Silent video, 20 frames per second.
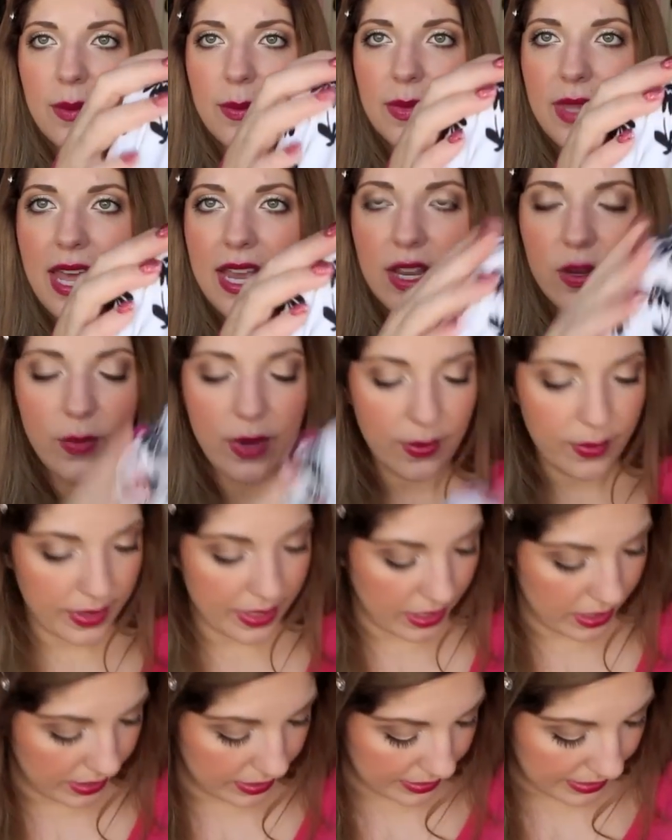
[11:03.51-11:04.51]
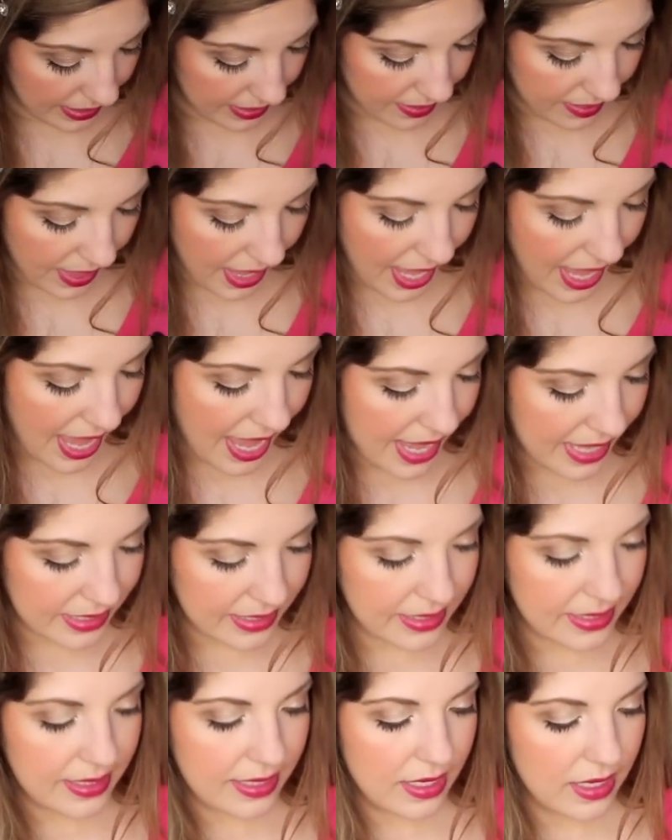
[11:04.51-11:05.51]
black and white one that looks like
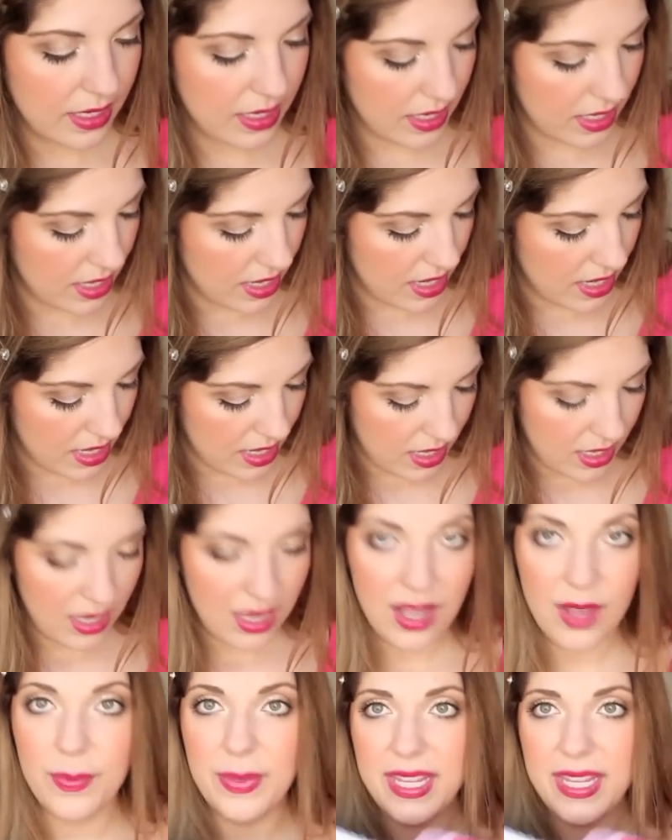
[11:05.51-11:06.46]
that, a